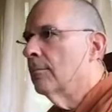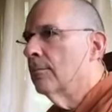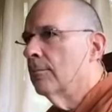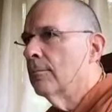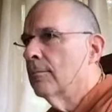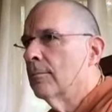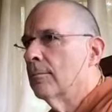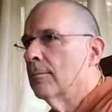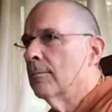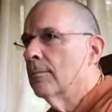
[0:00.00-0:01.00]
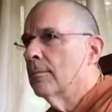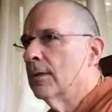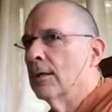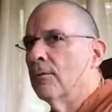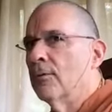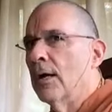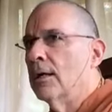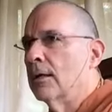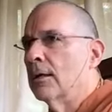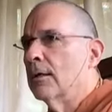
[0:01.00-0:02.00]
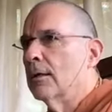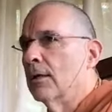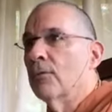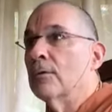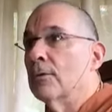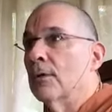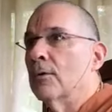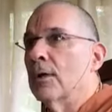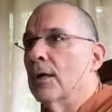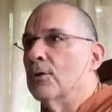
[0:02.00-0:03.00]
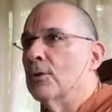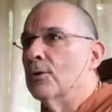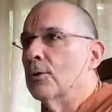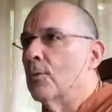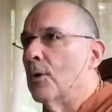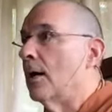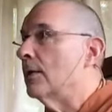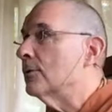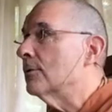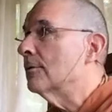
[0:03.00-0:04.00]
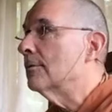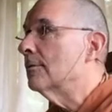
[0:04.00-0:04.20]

in fighting if the occasion should arise,